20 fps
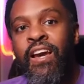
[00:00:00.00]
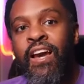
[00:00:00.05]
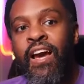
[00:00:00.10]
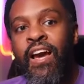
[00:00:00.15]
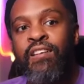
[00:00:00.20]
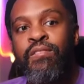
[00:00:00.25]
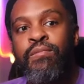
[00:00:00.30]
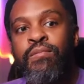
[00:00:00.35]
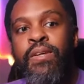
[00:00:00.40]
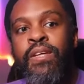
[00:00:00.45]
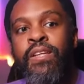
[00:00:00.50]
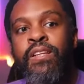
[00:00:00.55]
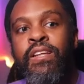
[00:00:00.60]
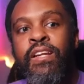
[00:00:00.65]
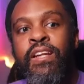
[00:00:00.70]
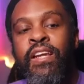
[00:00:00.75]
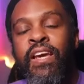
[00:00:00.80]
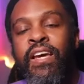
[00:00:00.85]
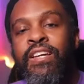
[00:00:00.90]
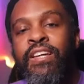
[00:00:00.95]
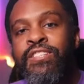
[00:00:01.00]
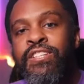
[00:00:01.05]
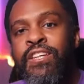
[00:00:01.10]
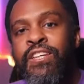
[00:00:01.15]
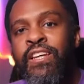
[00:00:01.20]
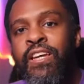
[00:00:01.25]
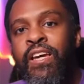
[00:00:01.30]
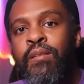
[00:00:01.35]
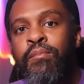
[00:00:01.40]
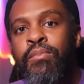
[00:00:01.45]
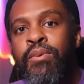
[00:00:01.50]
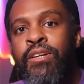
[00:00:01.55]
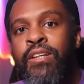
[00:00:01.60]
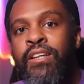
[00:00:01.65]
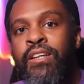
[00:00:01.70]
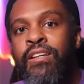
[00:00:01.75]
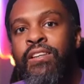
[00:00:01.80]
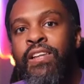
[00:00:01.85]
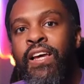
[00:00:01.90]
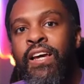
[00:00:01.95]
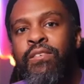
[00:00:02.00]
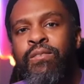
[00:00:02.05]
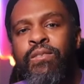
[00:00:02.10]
I've been engaging and putting like